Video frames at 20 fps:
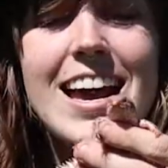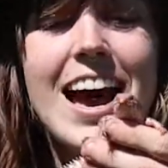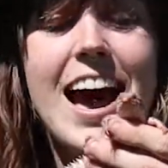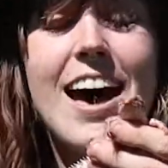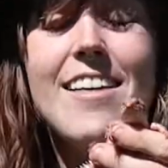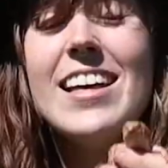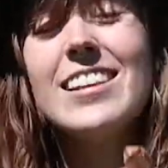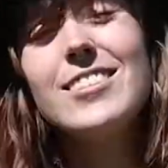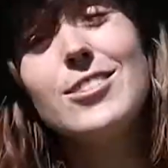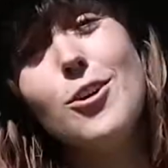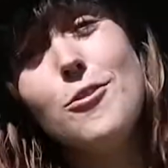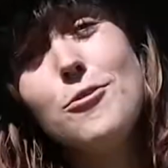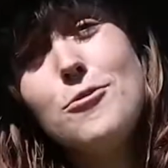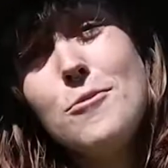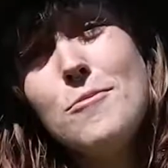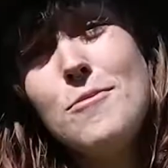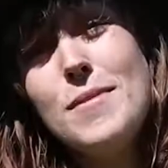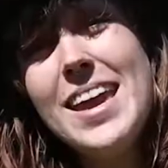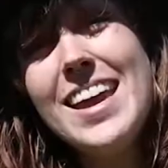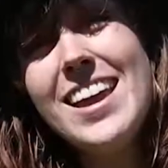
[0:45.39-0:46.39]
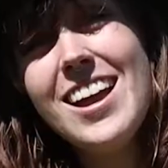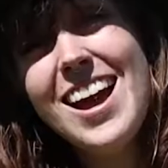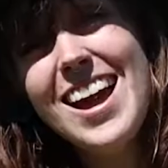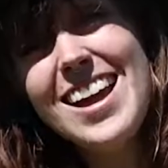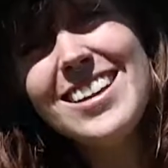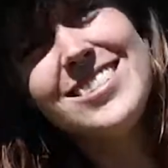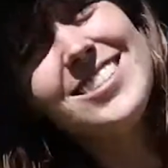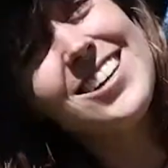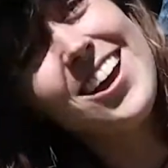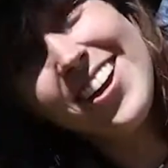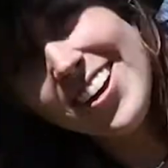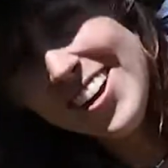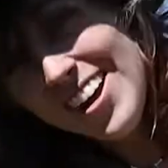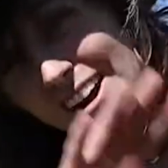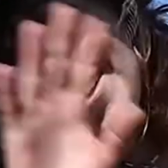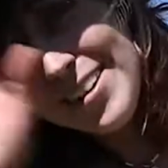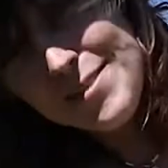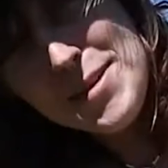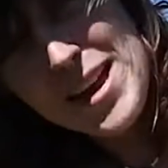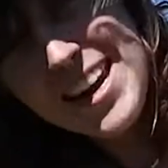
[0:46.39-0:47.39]
That's all from me, guys, so
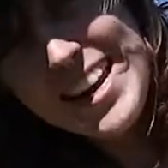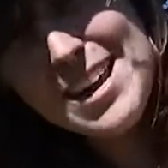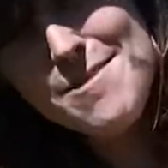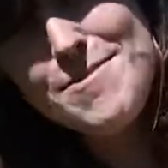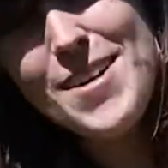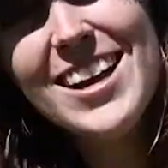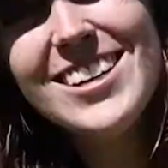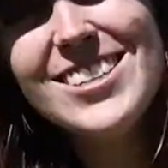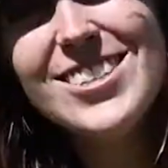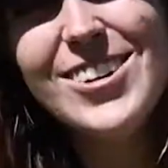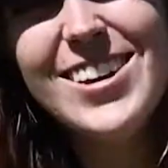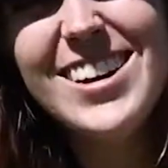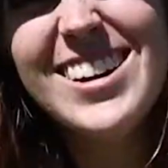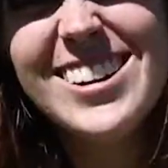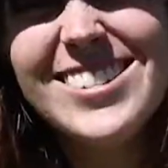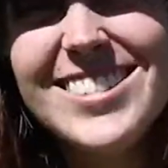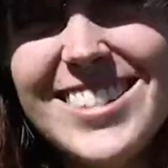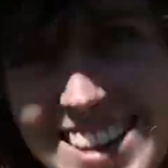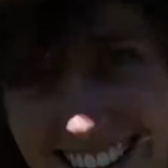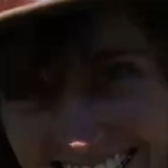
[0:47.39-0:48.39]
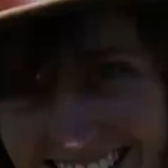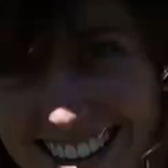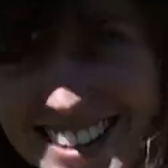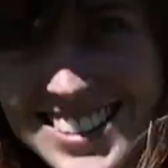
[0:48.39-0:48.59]
I better get back to it, and I'll see you